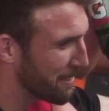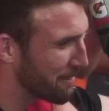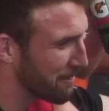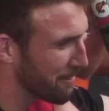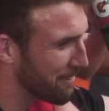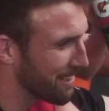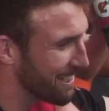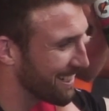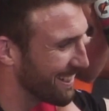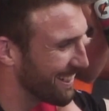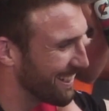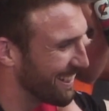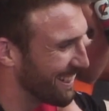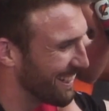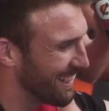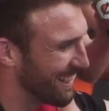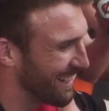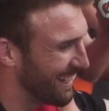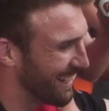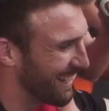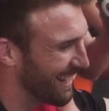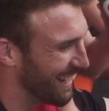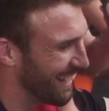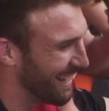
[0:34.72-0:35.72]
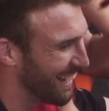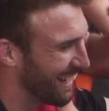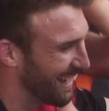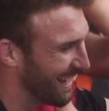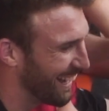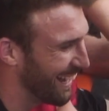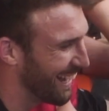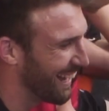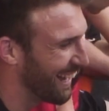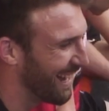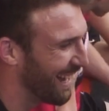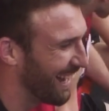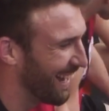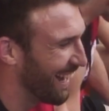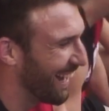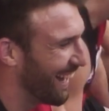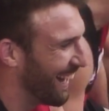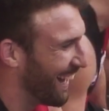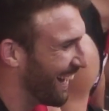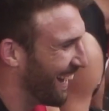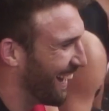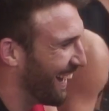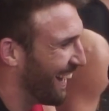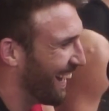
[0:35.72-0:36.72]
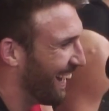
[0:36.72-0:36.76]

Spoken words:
40 or 50 years and the Kevin